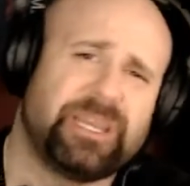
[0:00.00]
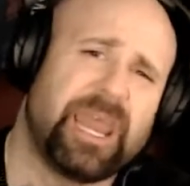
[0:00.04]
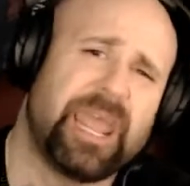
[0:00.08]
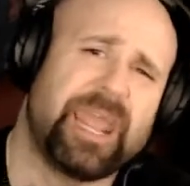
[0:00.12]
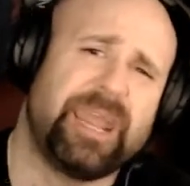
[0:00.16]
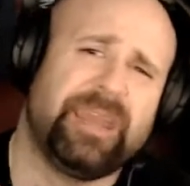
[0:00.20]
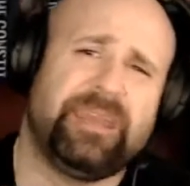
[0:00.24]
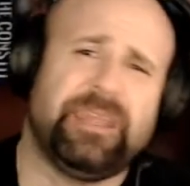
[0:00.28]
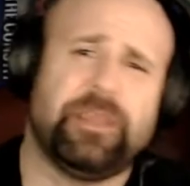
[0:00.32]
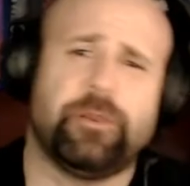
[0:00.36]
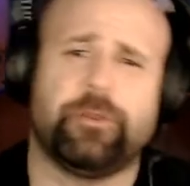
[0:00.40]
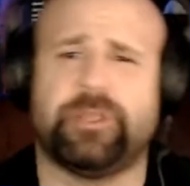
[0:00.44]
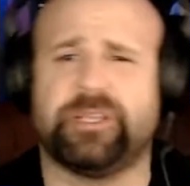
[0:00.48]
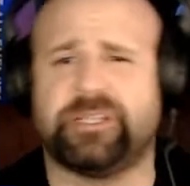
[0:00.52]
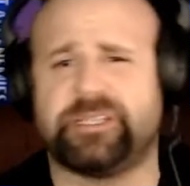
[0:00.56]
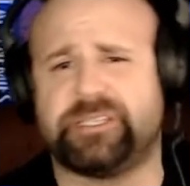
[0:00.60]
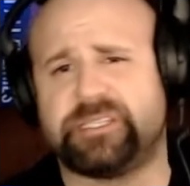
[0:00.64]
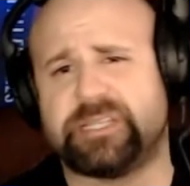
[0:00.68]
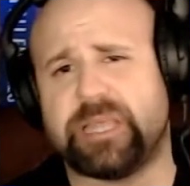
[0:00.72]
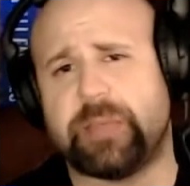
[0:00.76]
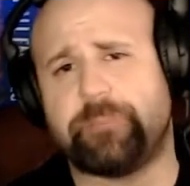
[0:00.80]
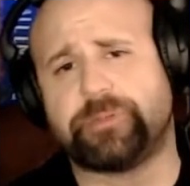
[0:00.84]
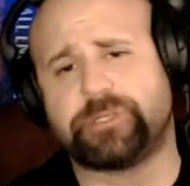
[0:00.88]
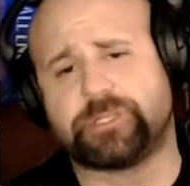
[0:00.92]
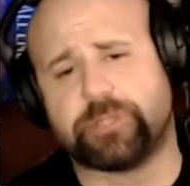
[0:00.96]
Lane here. This is
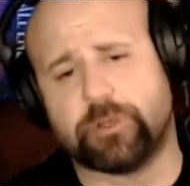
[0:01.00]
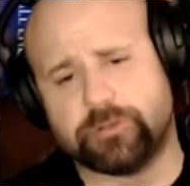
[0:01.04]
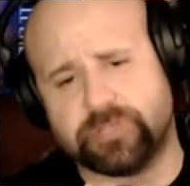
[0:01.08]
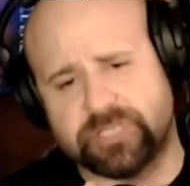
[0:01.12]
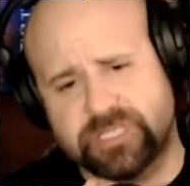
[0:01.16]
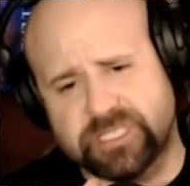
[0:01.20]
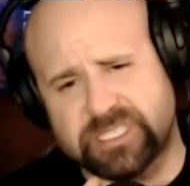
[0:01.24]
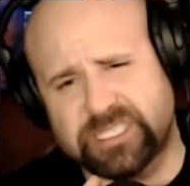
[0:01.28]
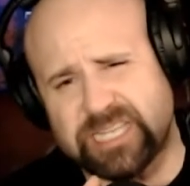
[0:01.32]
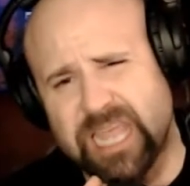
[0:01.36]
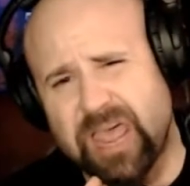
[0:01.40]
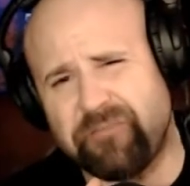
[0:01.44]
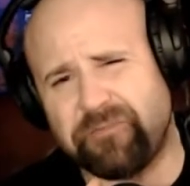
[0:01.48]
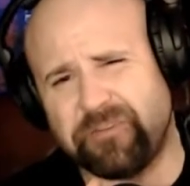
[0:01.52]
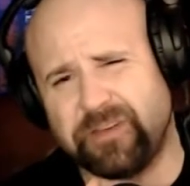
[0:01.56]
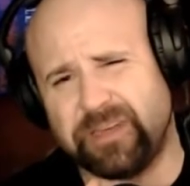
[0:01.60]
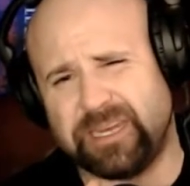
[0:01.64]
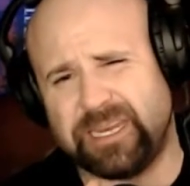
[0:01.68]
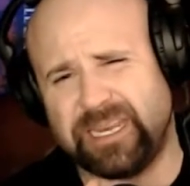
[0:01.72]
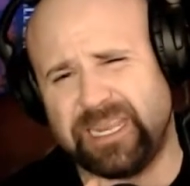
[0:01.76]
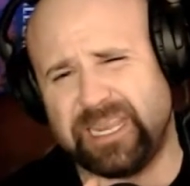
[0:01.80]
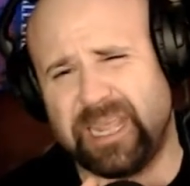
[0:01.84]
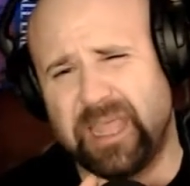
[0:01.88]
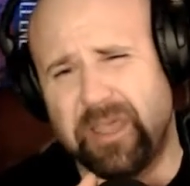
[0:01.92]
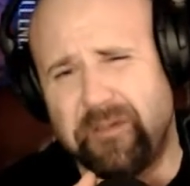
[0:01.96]
episode
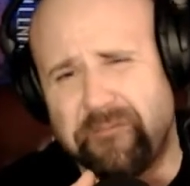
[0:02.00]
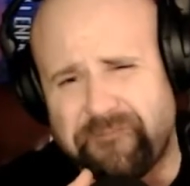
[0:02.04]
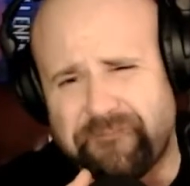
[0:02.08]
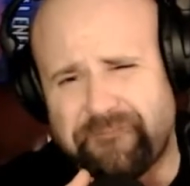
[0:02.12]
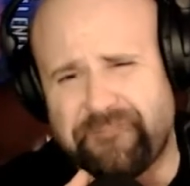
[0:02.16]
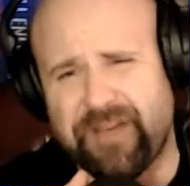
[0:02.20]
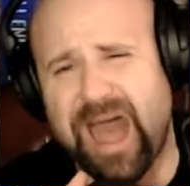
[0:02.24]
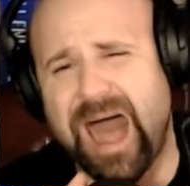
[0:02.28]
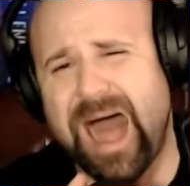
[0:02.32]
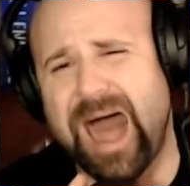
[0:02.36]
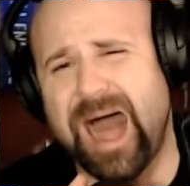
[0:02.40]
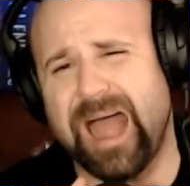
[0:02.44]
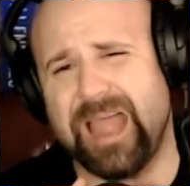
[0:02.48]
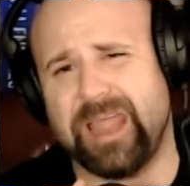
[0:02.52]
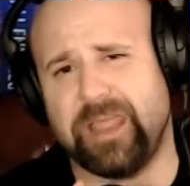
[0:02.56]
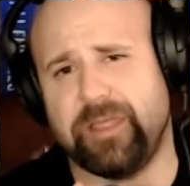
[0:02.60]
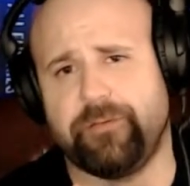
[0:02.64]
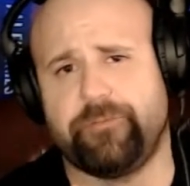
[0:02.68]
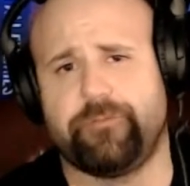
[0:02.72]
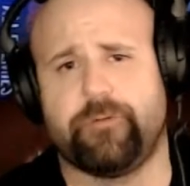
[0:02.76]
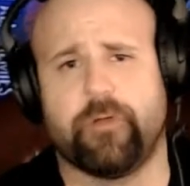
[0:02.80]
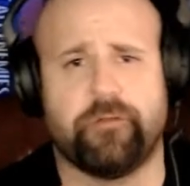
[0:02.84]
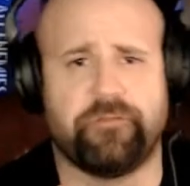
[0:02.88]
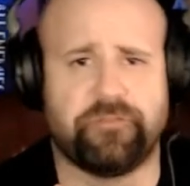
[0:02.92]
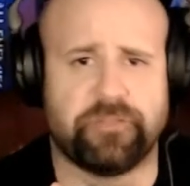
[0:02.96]

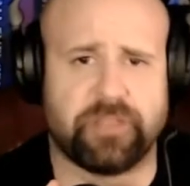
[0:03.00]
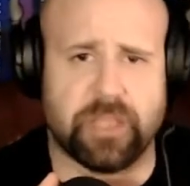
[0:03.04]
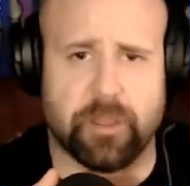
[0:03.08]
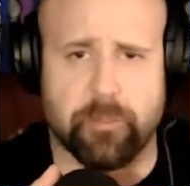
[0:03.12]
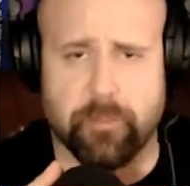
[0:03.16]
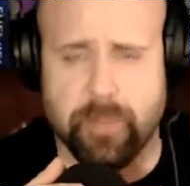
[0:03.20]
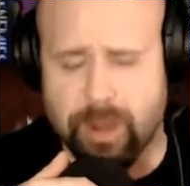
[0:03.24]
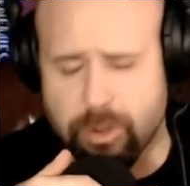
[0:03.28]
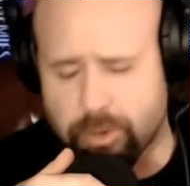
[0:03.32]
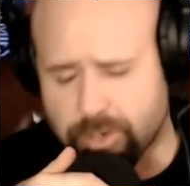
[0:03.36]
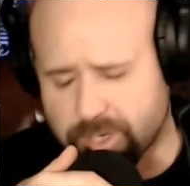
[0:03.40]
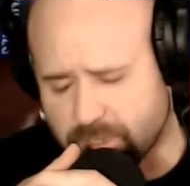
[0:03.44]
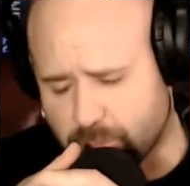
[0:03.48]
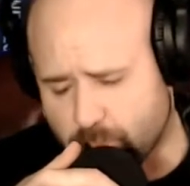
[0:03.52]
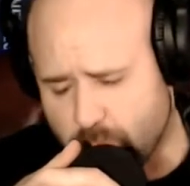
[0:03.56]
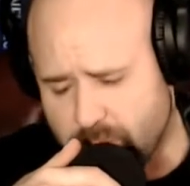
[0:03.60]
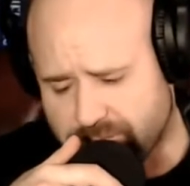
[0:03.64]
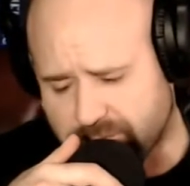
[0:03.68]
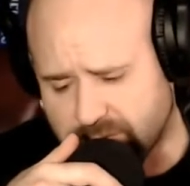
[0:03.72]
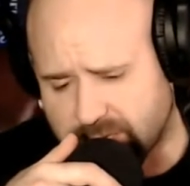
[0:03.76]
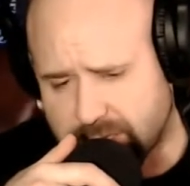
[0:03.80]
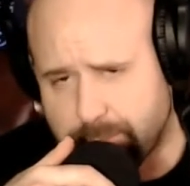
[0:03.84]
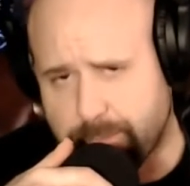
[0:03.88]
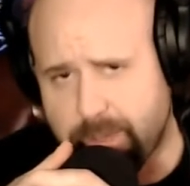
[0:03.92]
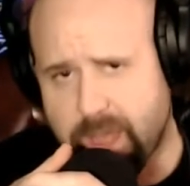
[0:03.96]
75 of the American
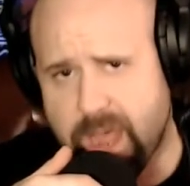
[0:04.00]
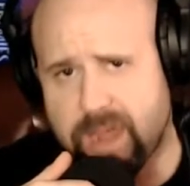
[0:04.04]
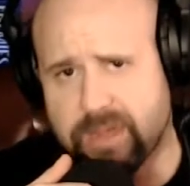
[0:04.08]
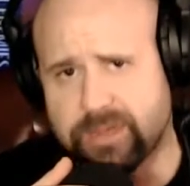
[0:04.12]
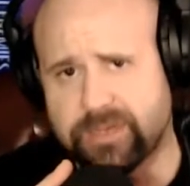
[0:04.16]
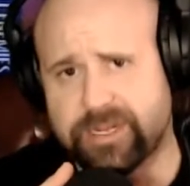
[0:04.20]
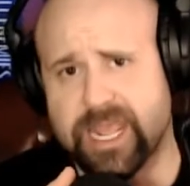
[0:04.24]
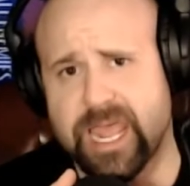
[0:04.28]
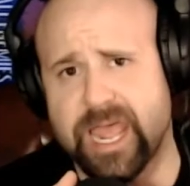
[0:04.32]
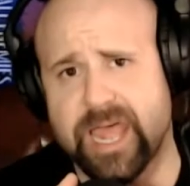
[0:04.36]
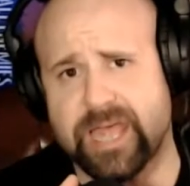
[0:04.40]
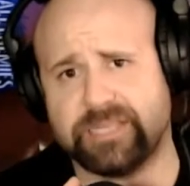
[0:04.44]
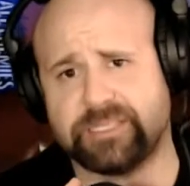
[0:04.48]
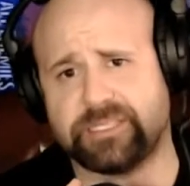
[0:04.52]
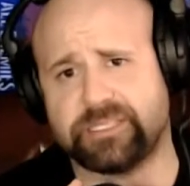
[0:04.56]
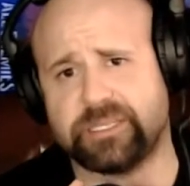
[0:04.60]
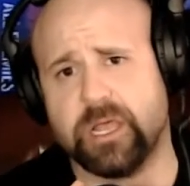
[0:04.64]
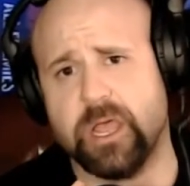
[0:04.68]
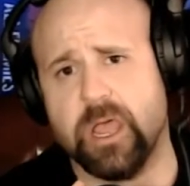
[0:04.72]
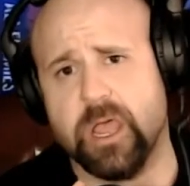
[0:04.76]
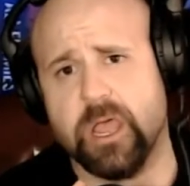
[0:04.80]
Reveille Podcast.